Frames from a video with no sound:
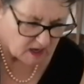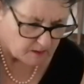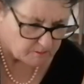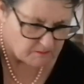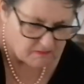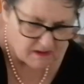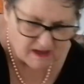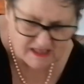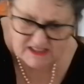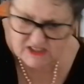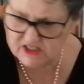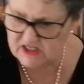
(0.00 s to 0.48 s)
how
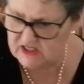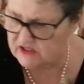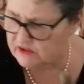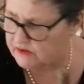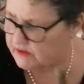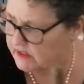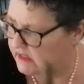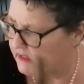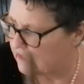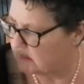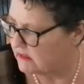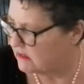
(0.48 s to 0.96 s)
much there
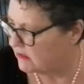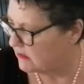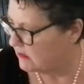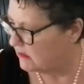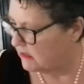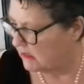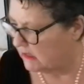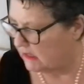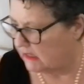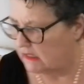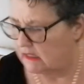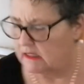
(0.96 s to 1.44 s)
is.
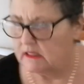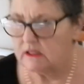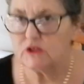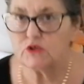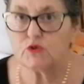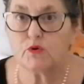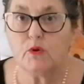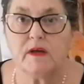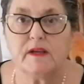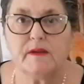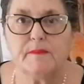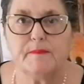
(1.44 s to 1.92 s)
It's
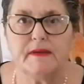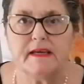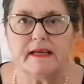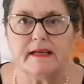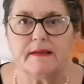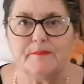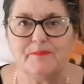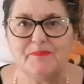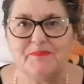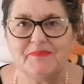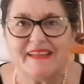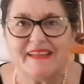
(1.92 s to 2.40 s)
quite a bit.